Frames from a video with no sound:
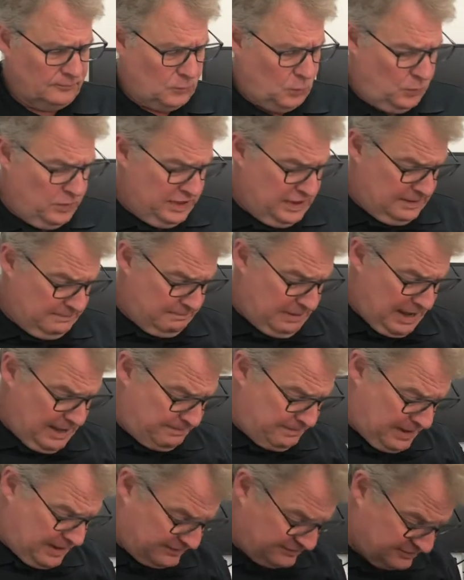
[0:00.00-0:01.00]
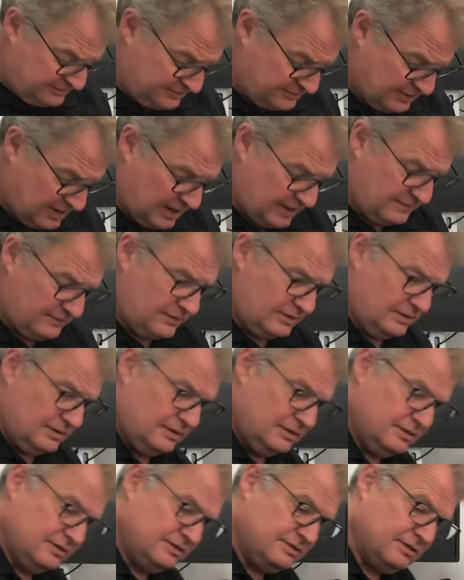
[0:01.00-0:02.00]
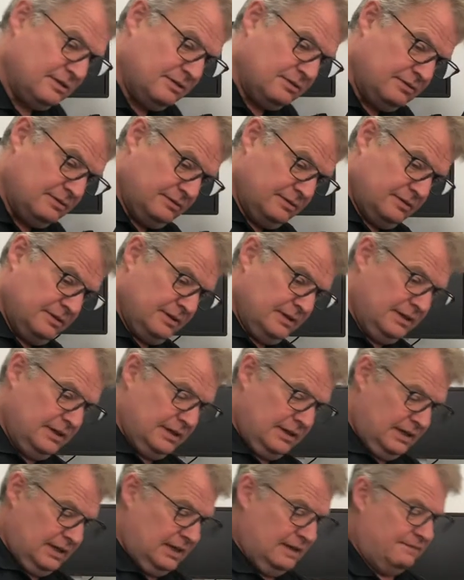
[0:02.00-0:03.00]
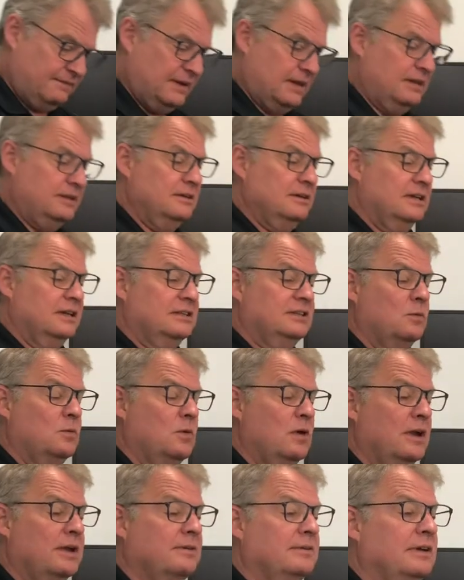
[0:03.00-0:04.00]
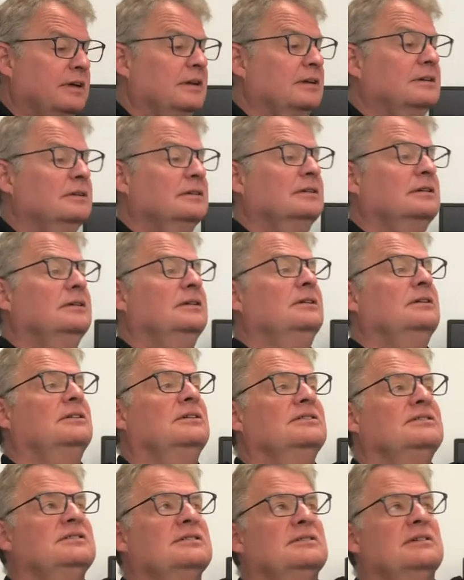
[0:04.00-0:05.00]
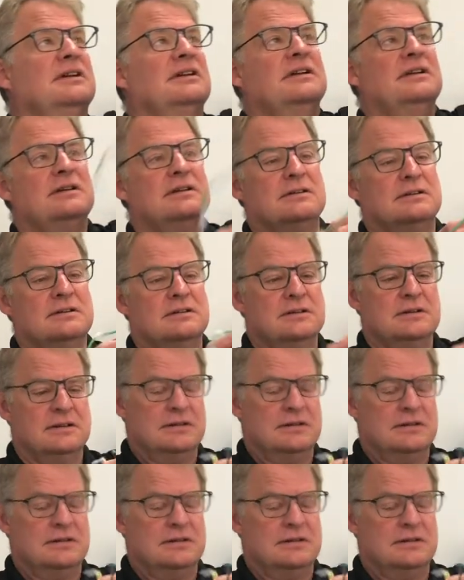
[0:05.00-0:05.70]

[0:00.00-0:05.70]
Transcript: we can bypass this drive. So if I look at the wiring, you can see right here,